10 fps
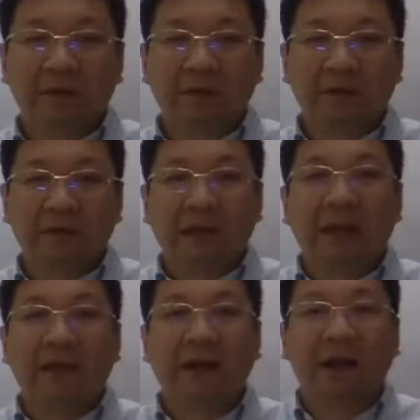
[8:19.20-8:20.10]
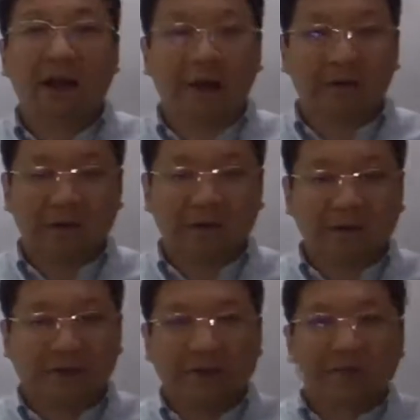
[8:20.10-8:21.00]
that hard.
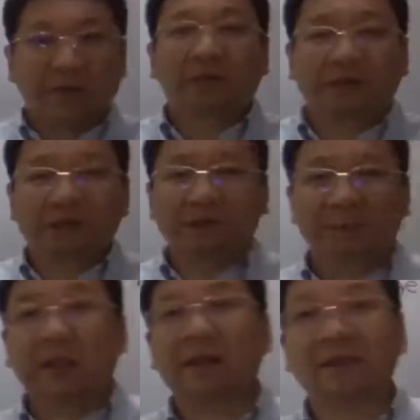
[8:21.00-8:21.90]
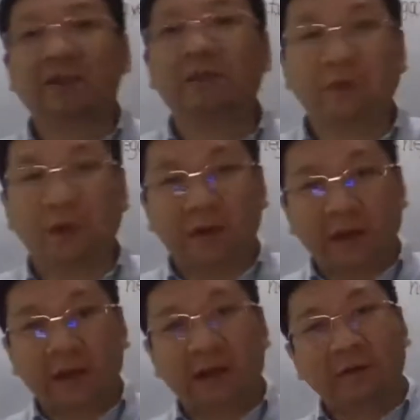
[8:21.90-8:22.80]
Yes, rigorously speaking, it's not really a
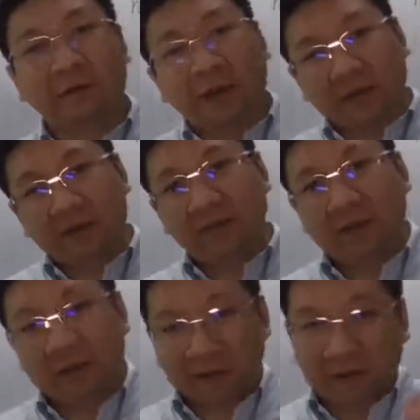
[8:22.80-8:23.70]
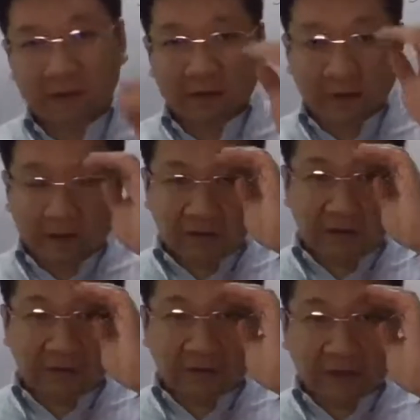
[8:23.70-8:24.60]
quadratic equation, given
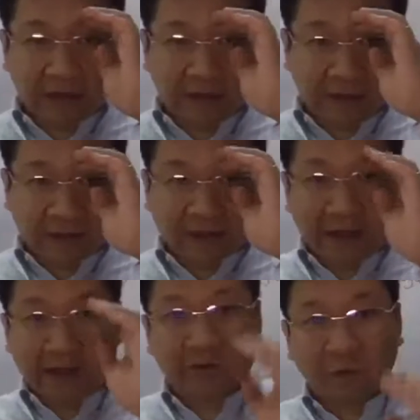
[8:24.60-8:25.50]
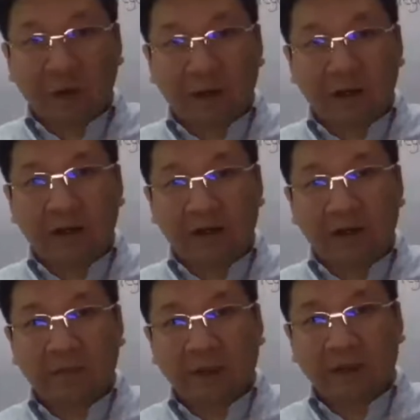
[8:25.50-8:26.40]
that it has x squared and then
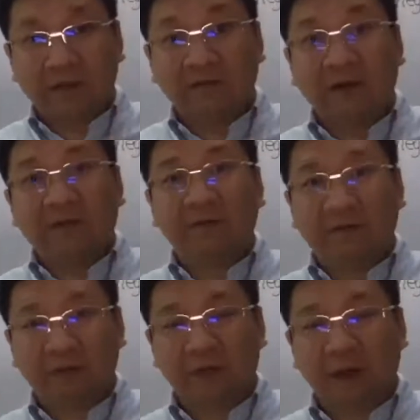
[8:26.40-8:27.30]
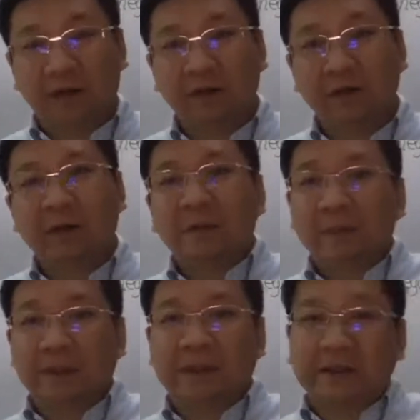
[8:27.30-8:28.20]
minus 5 then square. But
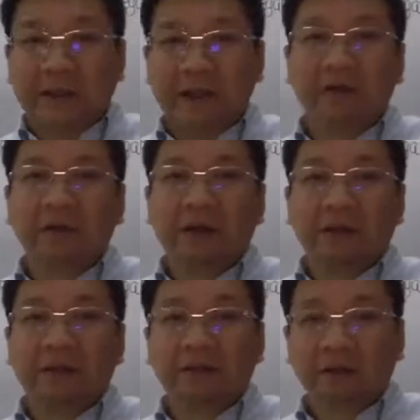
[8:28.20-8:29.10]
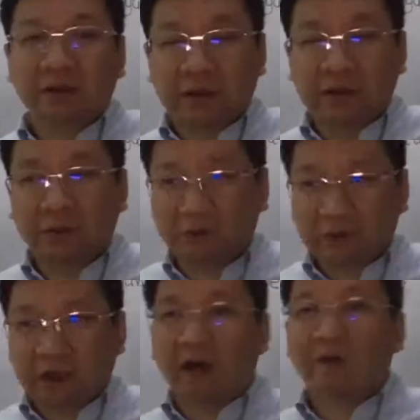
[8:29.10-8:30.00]
essentially, it's just to
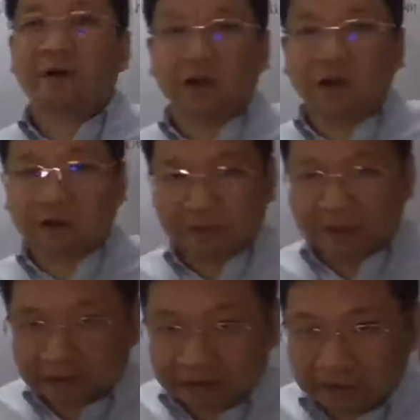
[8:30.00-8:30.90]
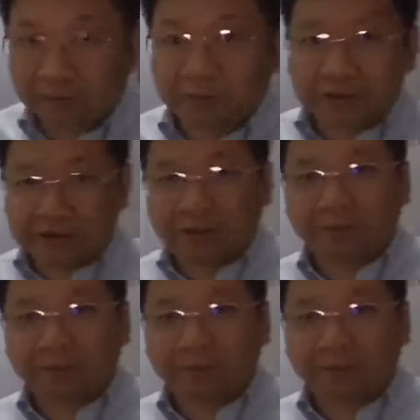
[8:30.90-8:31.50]
solve a quadratic equation,